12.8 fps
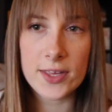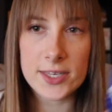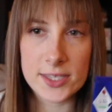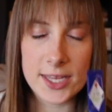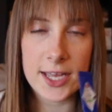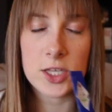
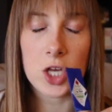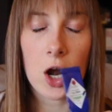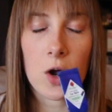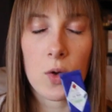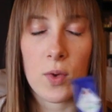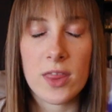These things
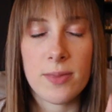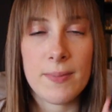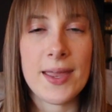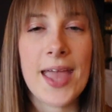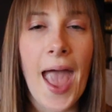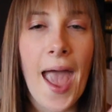are with
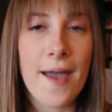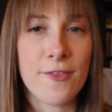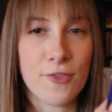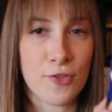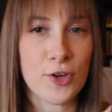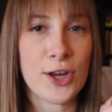me
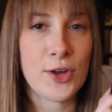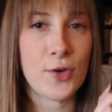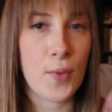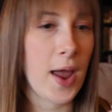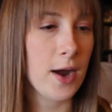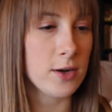
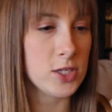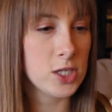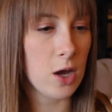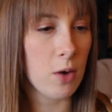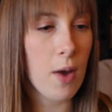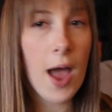everywhere.
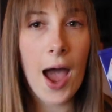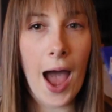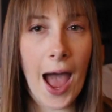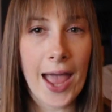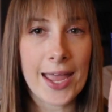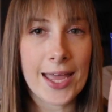So
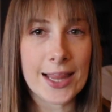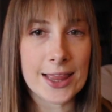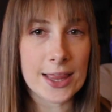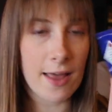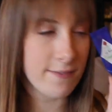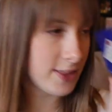I
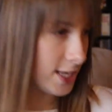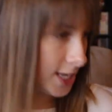love